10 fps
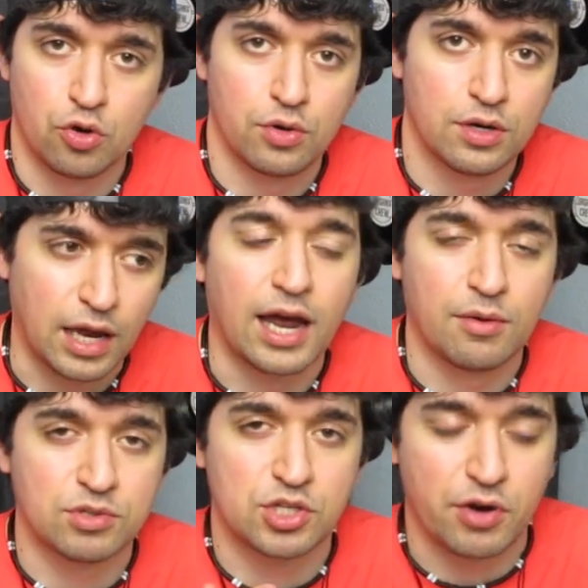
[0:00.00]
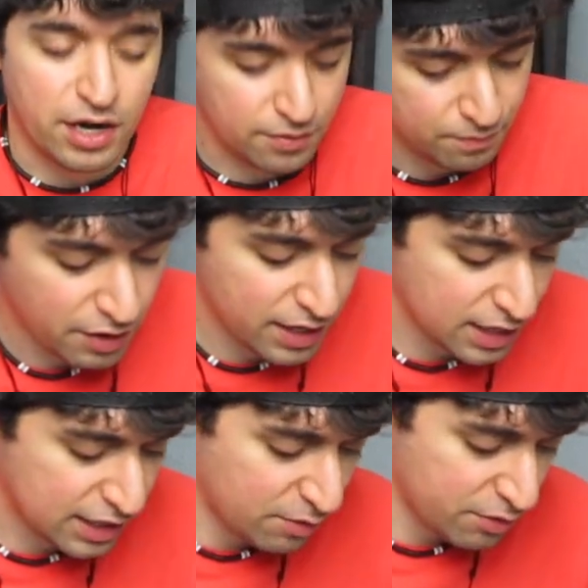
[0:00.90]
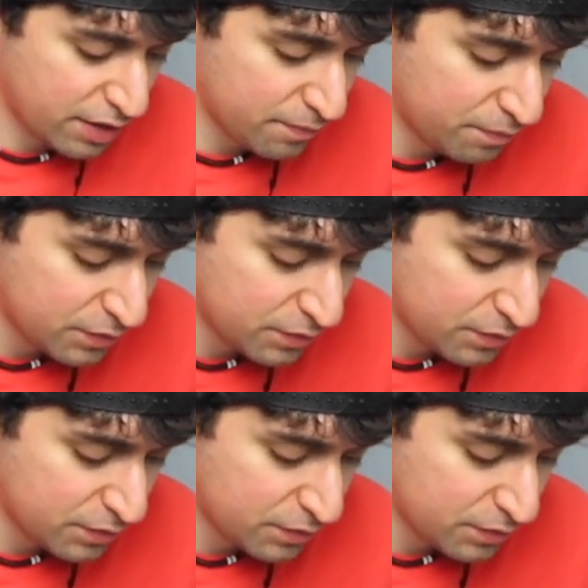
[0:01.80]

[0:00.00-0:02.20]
toad. Yeah, it was Jiraiya. All right, I got that one right.